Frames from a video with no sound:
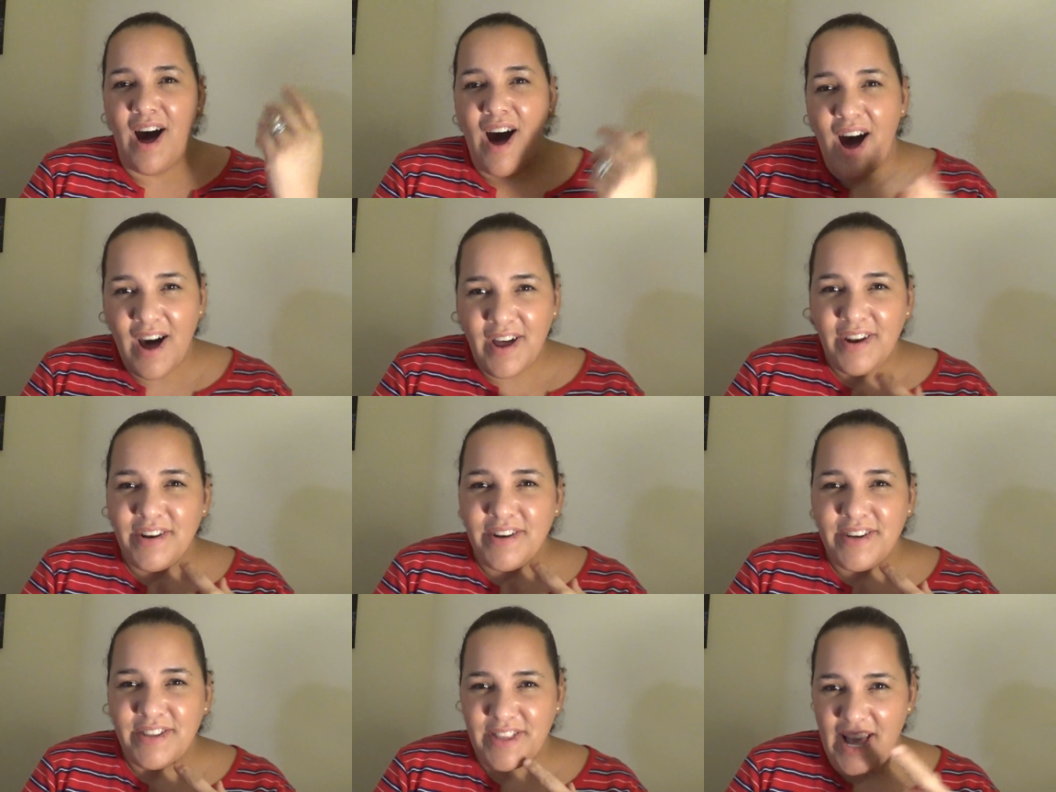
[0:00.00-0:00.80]

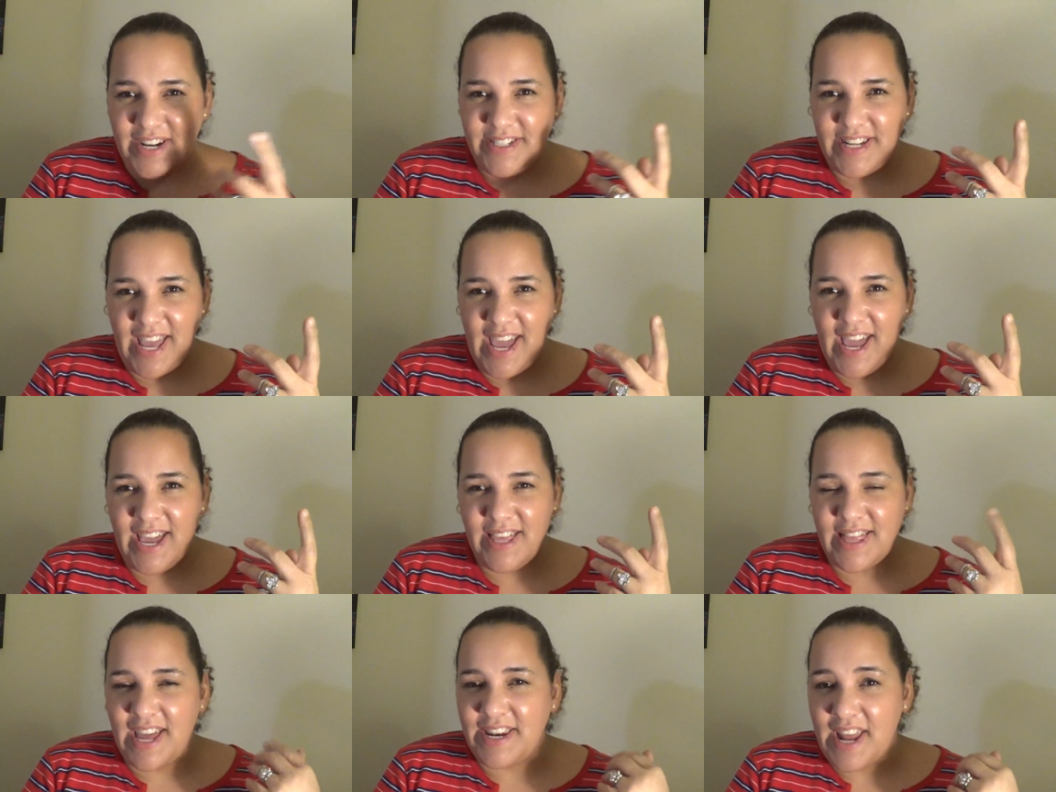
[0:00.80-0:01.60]
on that
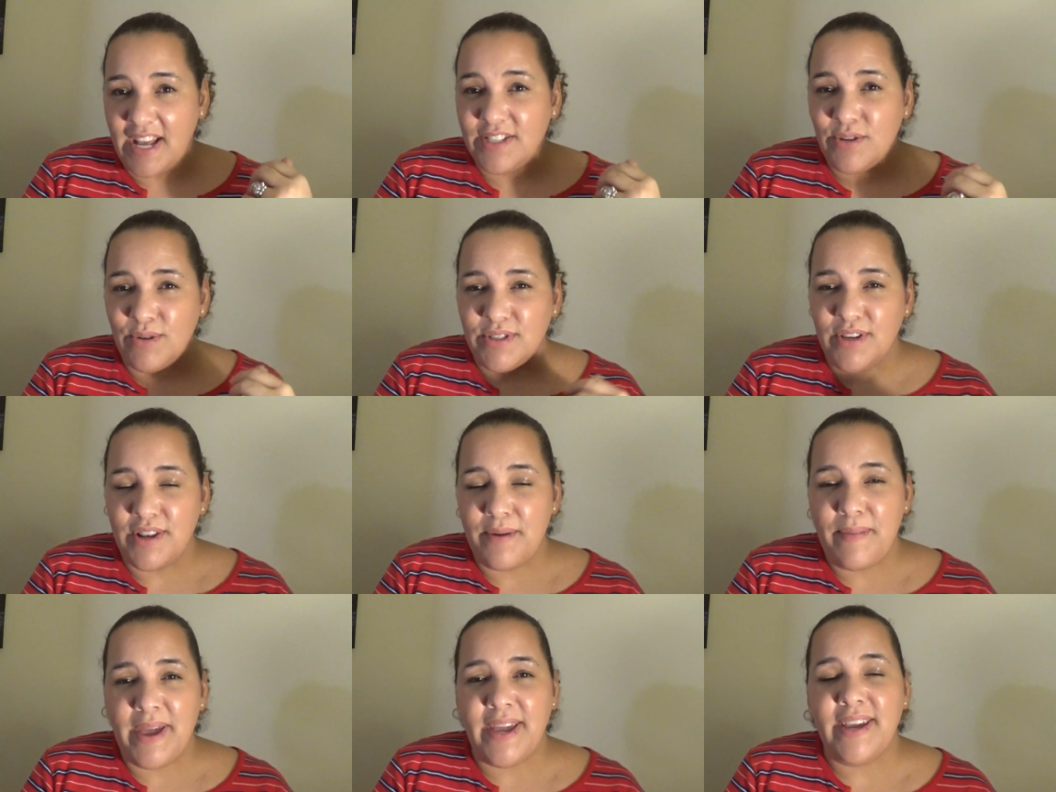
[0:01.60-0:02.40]
day that NASA was going
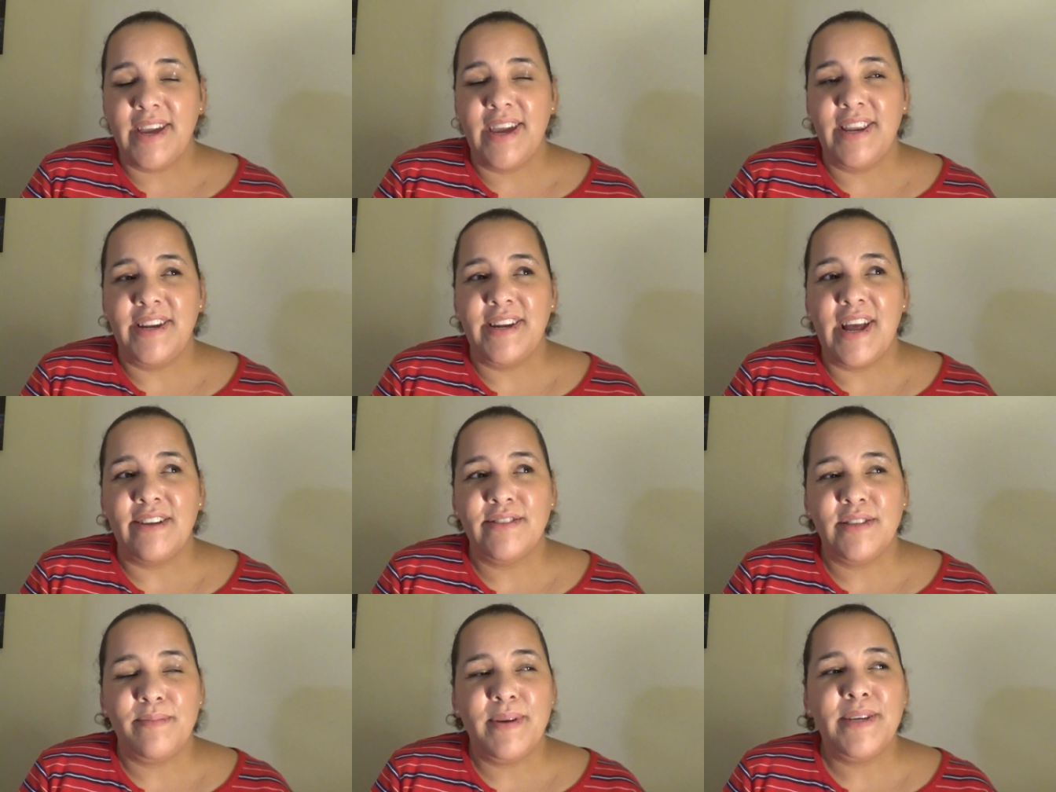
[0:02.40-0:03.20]
to make an
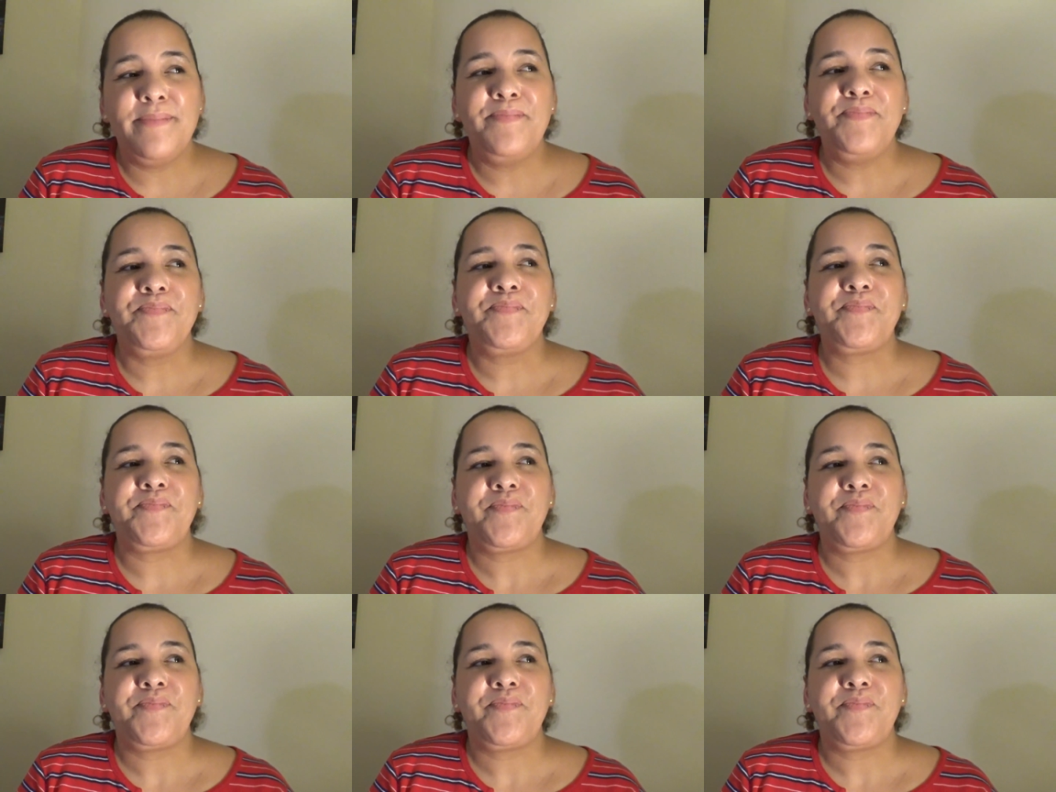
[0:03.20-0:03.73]
announcement,